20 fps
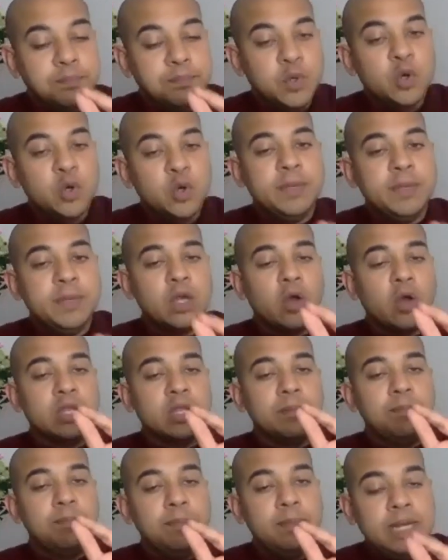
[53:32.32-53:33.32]
bhumi or
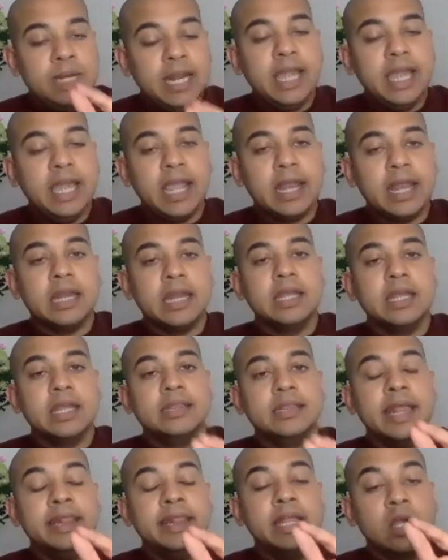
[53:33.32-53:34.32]
the plane
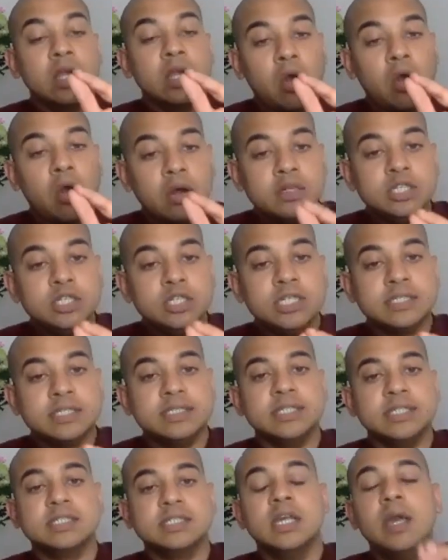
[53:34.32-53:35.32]
that the
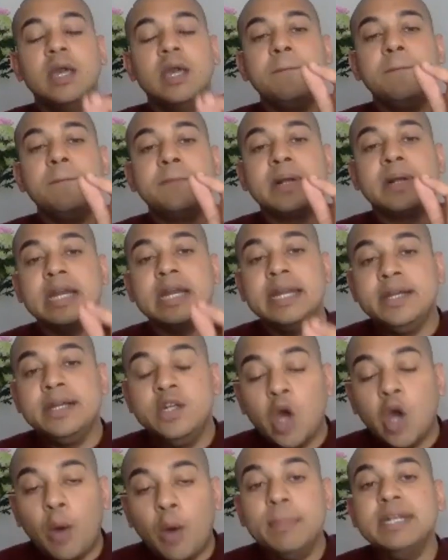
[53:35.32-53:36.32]
consciousness
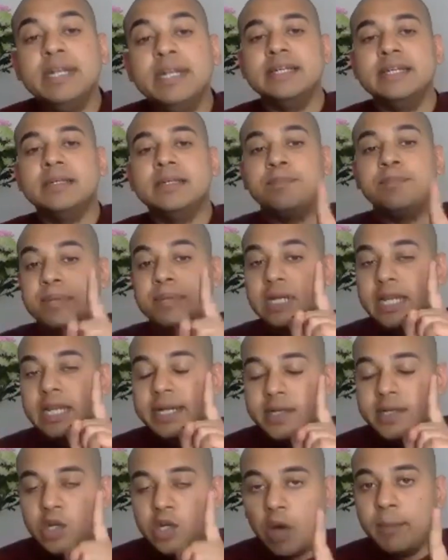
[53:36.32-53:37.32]

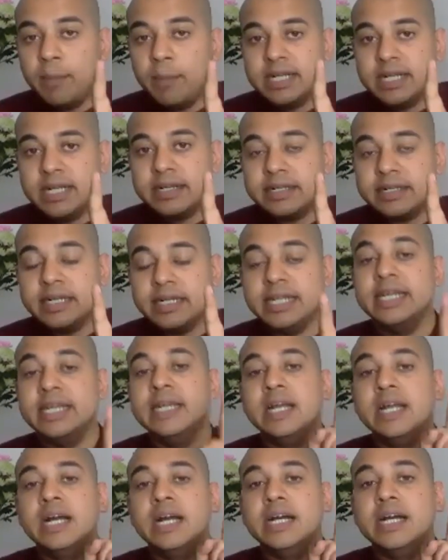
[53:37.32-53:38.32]

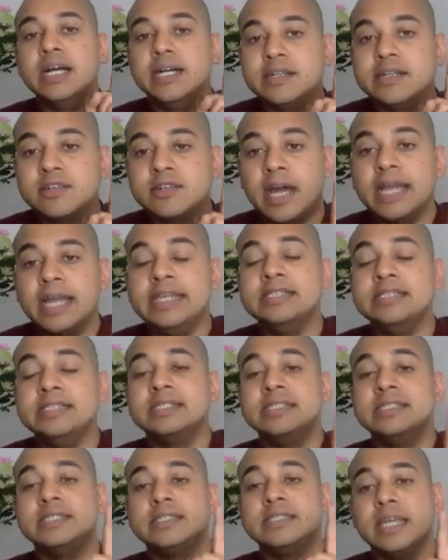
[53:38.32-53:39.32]
predominantly
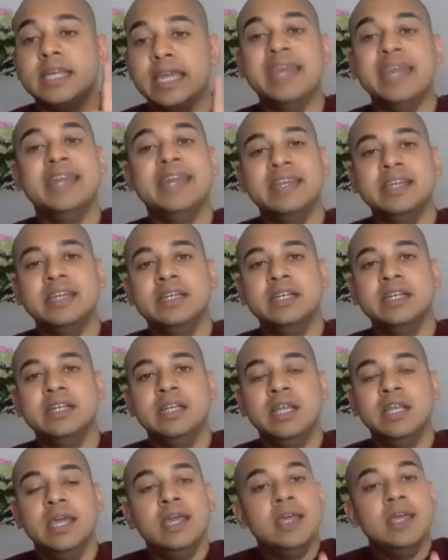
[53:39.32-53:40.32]
arises in.
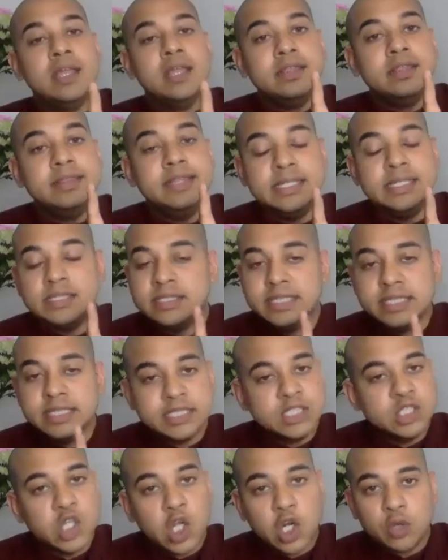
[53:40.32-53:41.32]
This
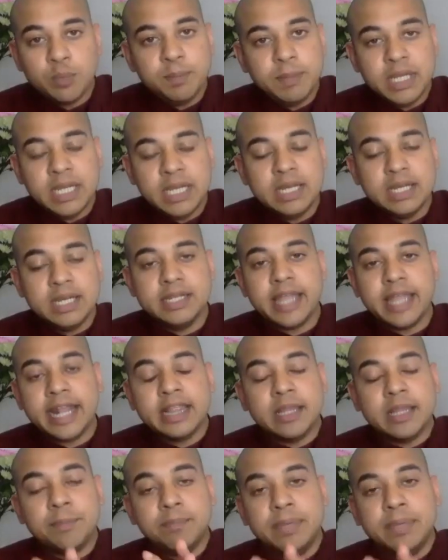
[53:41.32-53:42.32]
does not mean
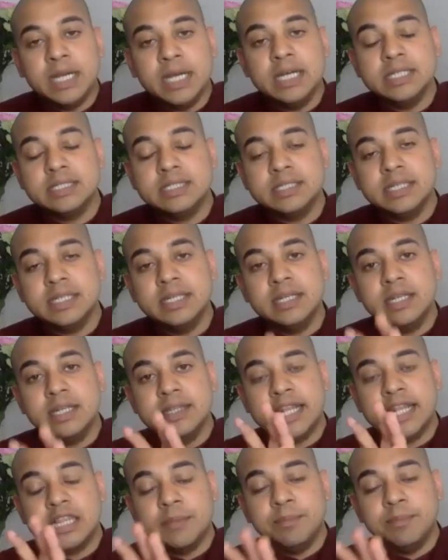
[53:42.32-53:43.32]
that the person,
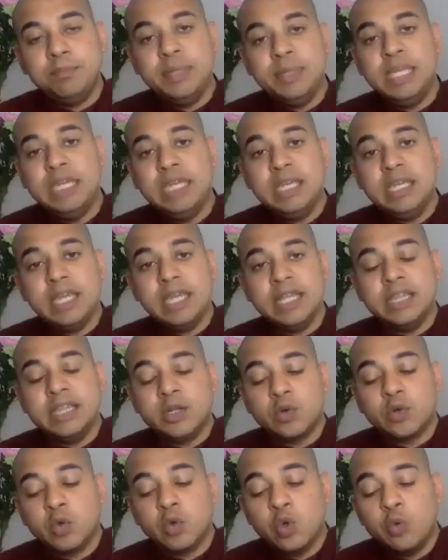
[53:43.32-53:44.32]
that the being in
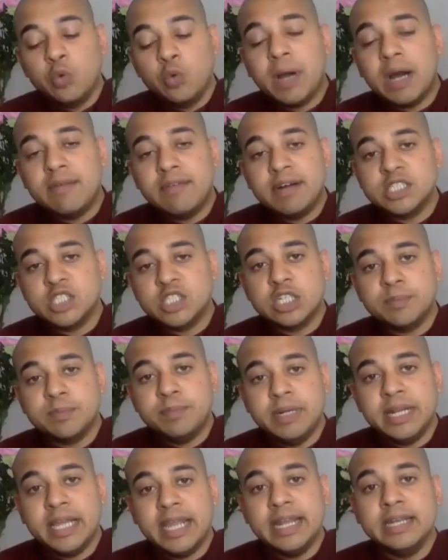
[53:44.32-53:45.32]
the rupa vachara
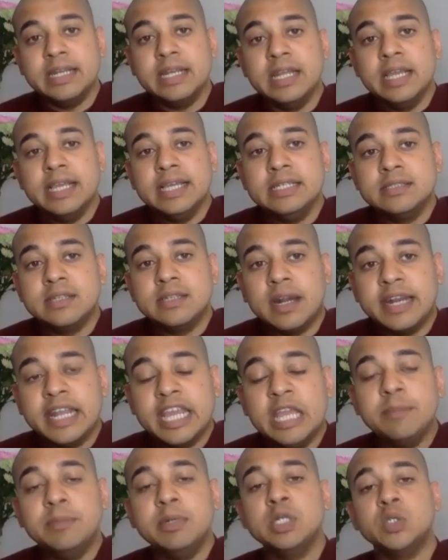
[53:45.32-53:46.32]
plane is
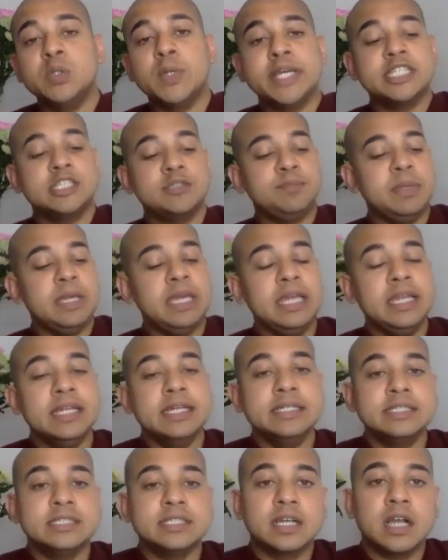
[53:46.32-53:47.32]
unable to
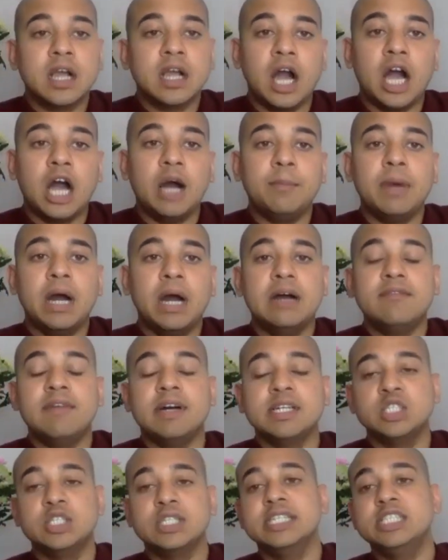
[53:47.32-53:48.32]
experience a kama
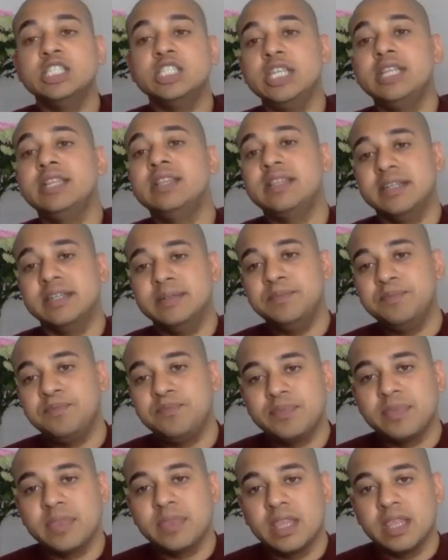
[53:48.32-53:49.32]
vachara chitta,
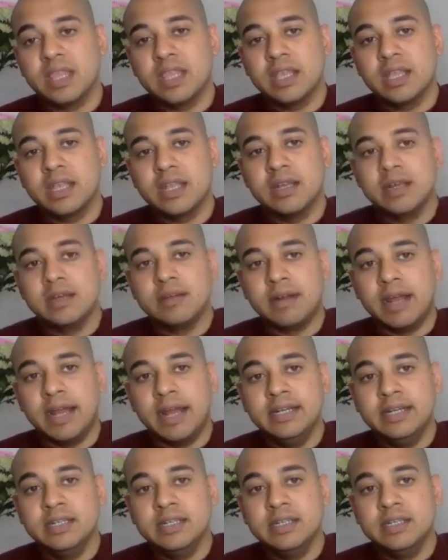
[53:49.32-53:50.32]

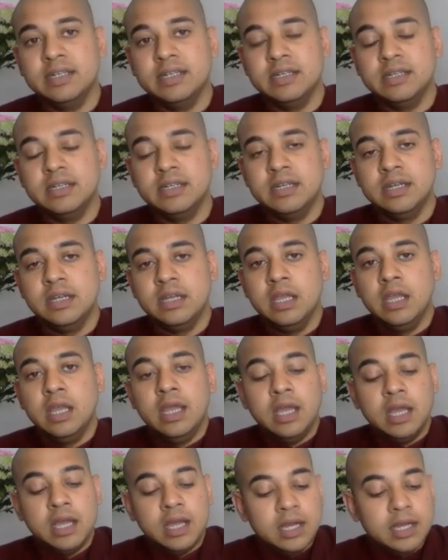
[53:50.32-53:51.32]
right?
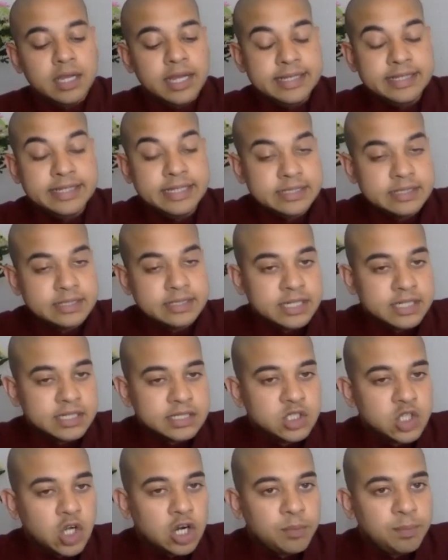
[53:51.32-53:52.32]
This
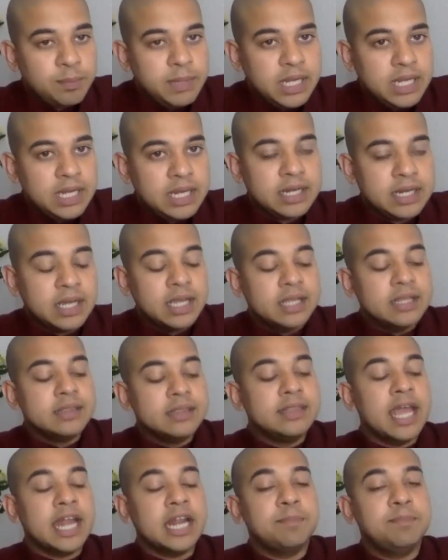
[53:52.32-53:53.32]
does not mean
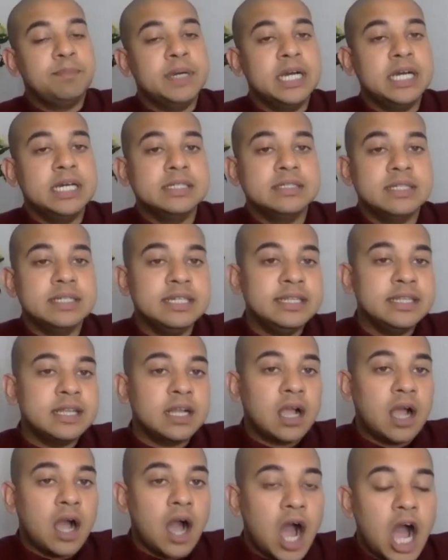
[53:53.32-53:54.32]
that a person in the
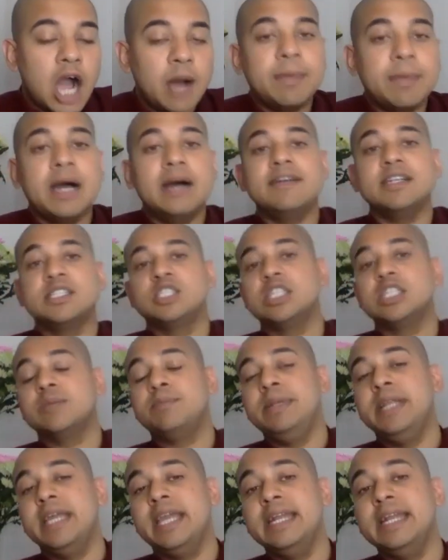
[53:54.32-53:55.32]
kama vachara
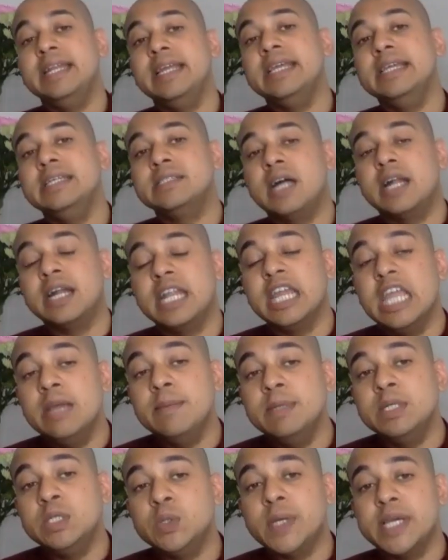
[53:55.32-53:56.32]
plane is
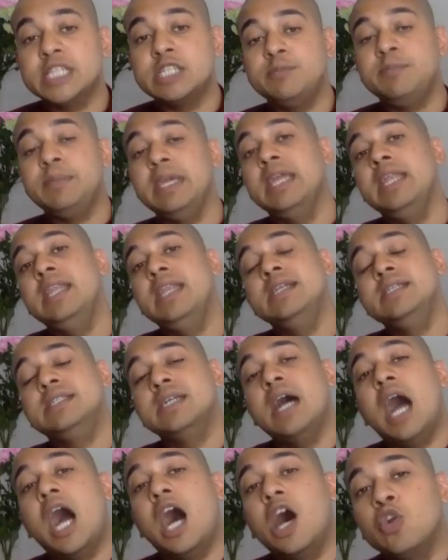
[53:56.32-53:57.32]
unable to experience
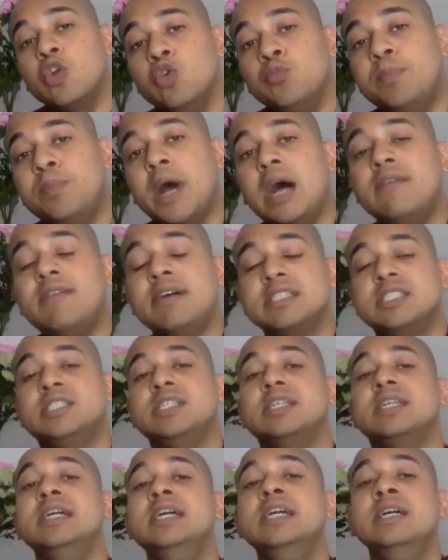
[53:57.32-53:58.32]
the arupa
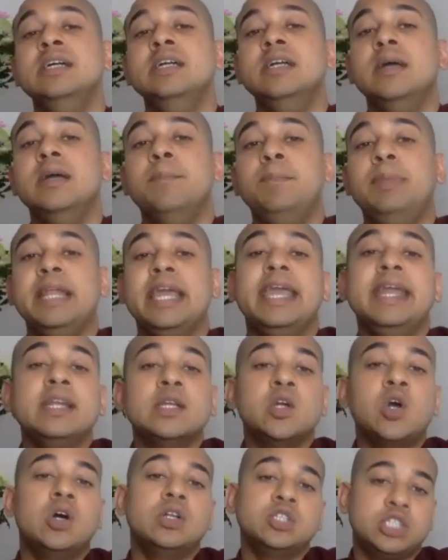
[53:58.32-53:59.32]
vachara
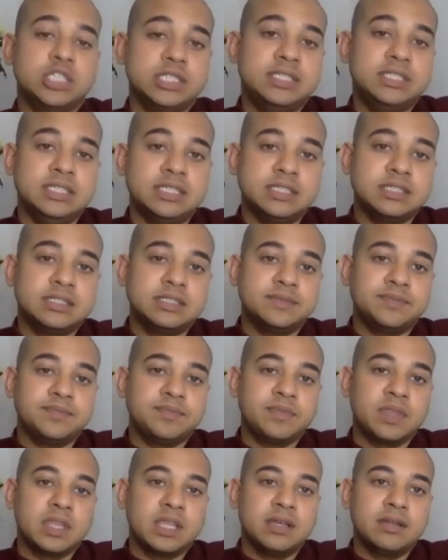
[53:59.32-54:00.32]
plane consciousness,
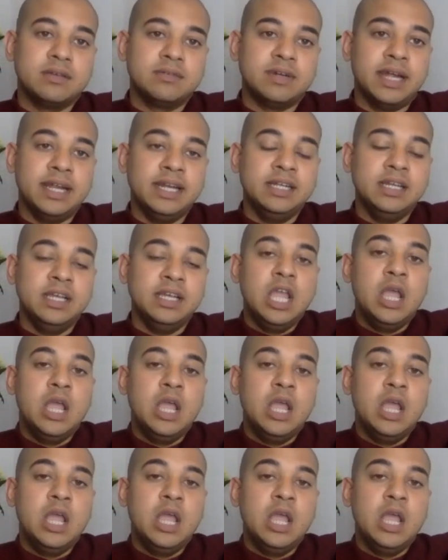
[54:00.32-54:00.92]
right?